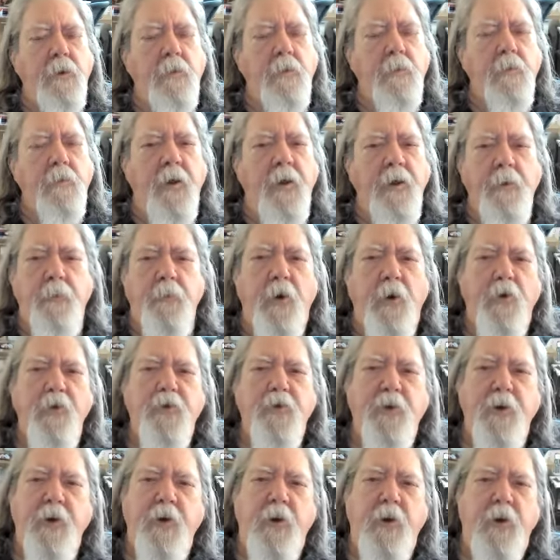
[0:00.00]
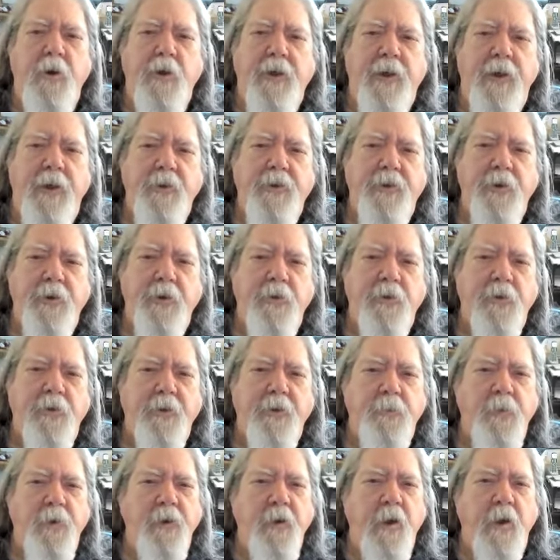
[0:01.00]
My emotional nature is
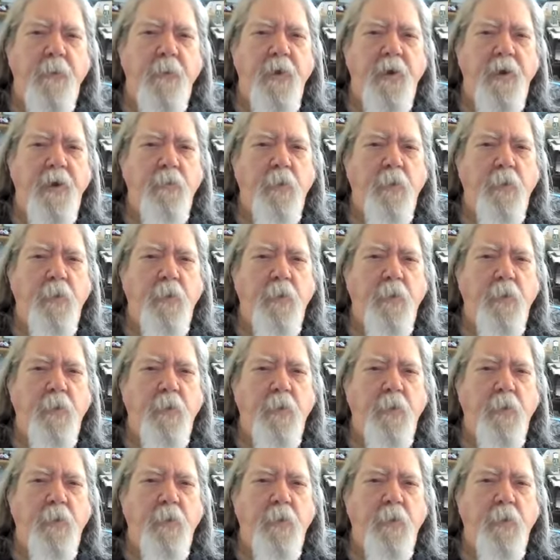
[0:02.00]
becoming